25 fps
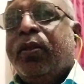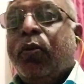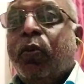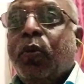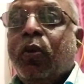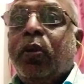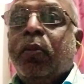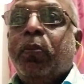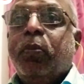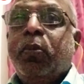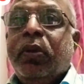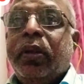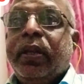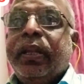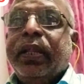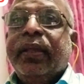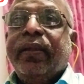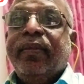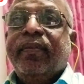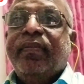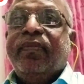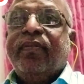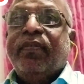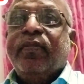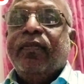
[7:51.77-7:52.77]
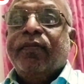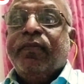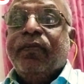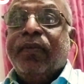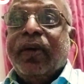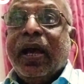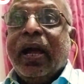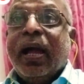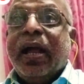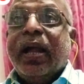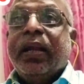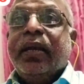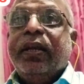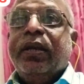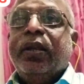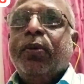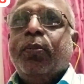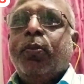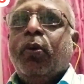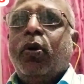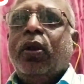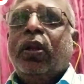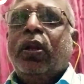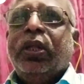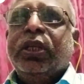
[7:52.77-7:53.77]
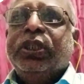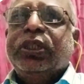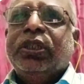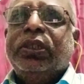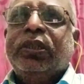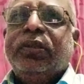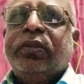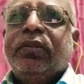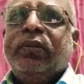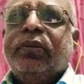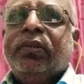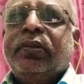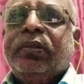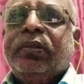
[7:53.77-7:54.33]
The old buildings were demolished.